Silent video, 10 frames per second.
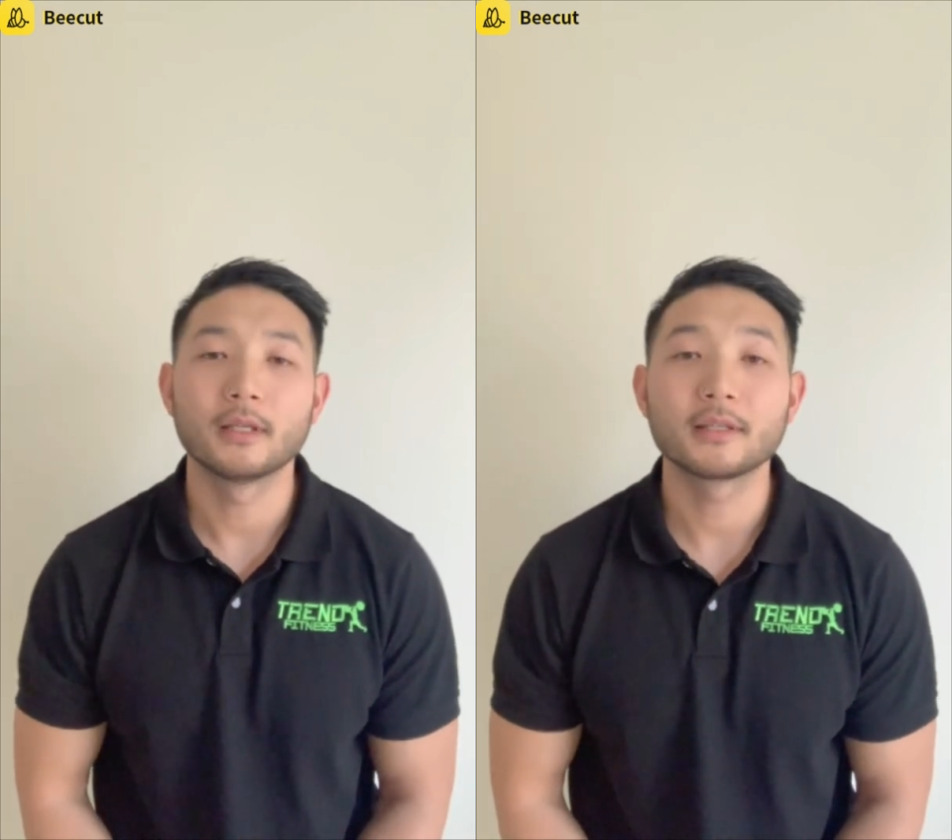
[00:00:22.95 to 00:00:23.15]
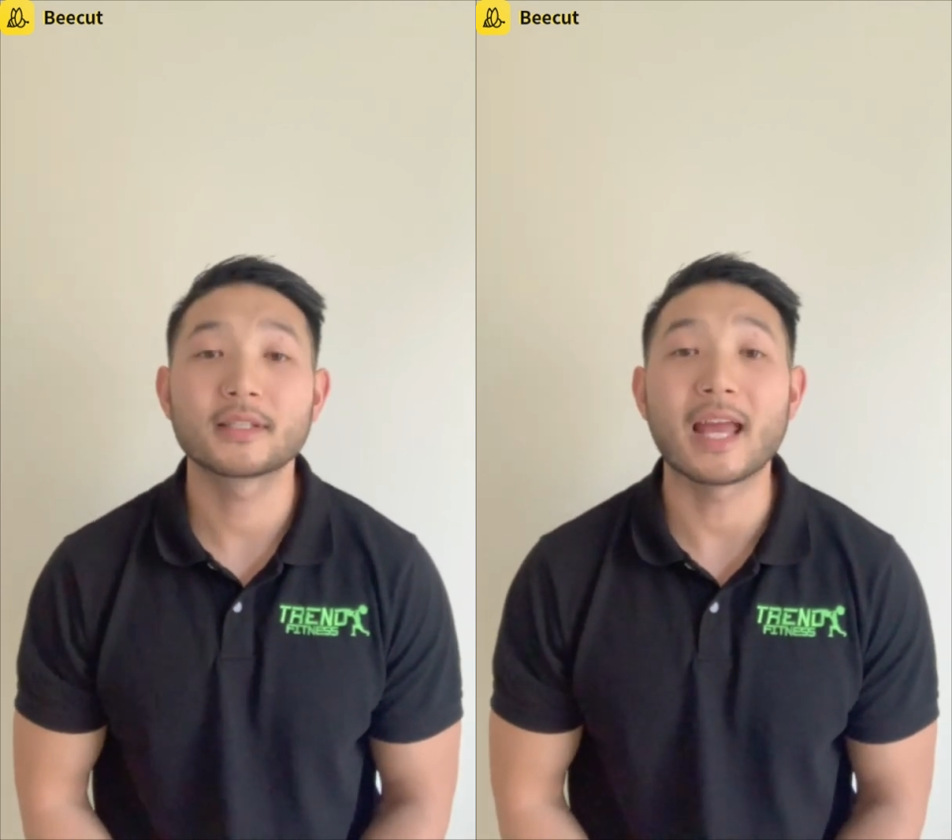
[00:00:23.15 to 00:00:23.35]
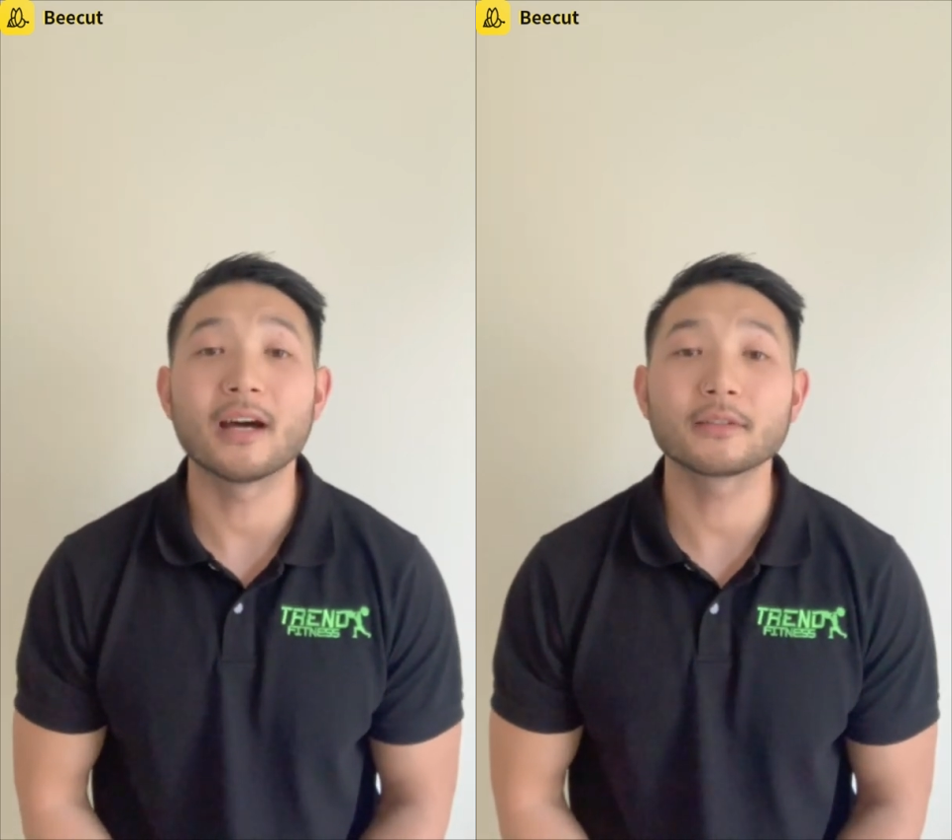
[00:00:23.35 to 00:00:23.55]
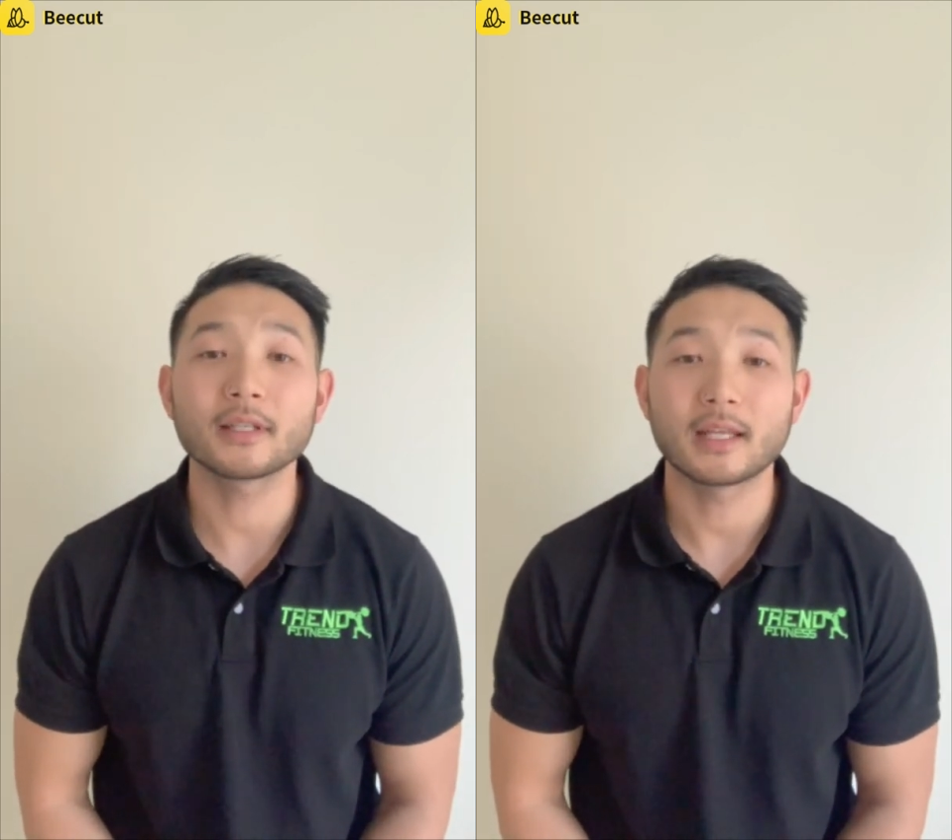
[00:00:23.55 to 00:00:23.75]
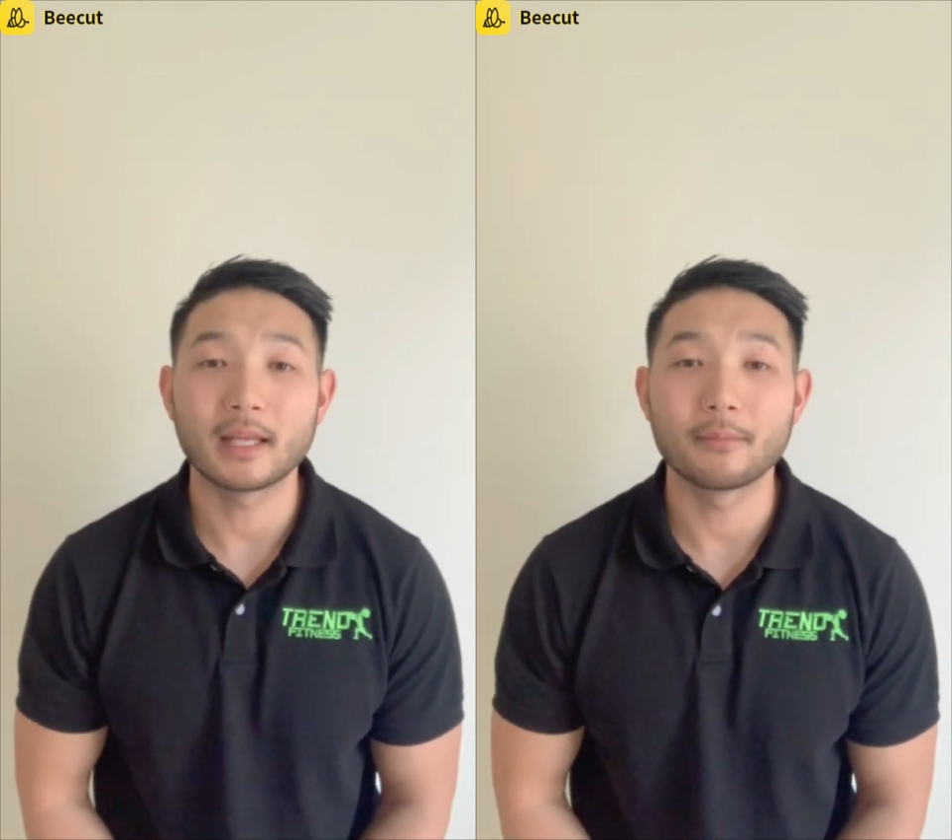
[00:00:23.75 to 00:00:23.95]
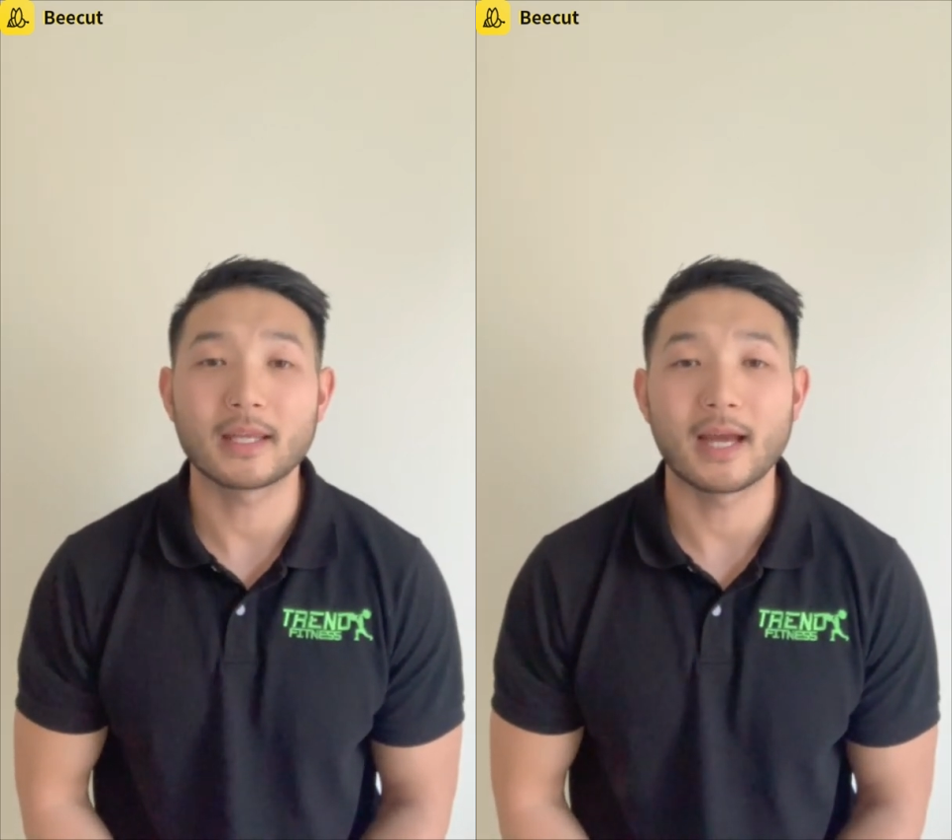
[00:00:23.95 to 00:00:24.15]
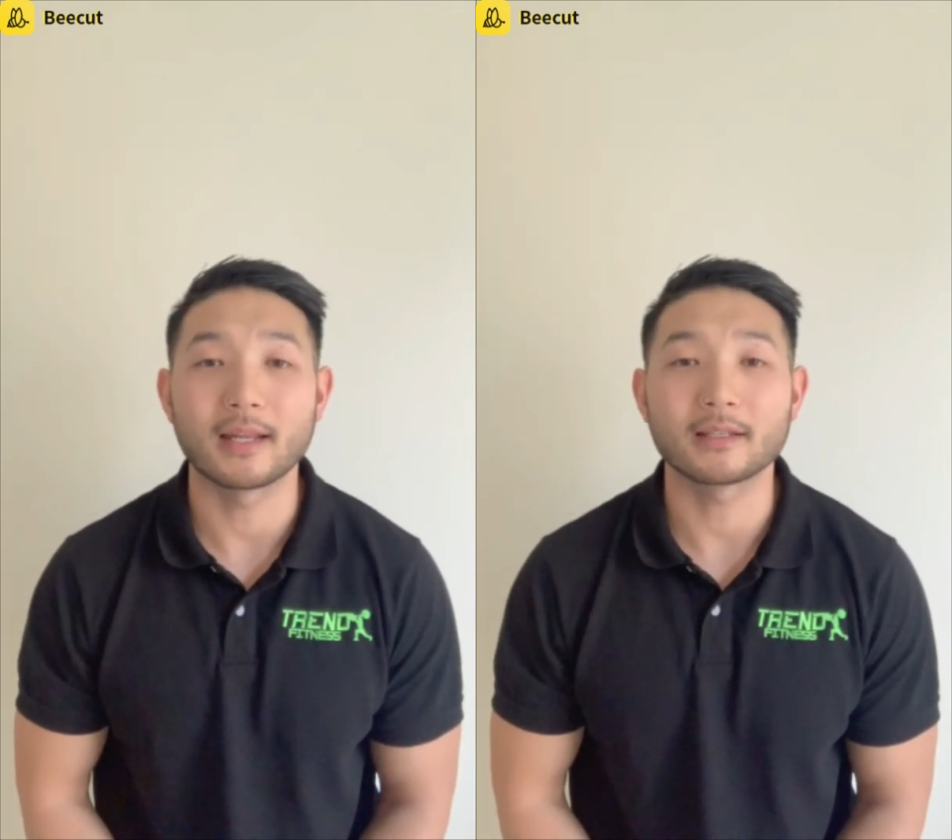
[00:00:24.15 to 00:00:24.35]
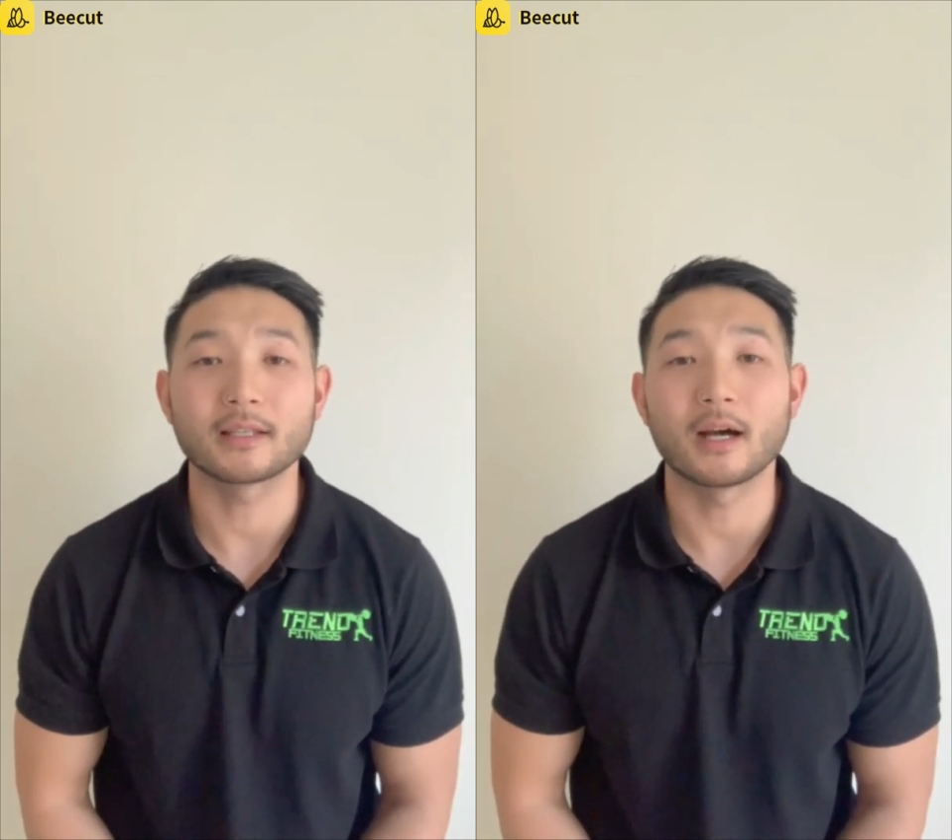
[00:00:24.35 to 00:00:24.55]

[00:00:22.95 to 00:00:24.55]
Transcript: Sound hip mechanics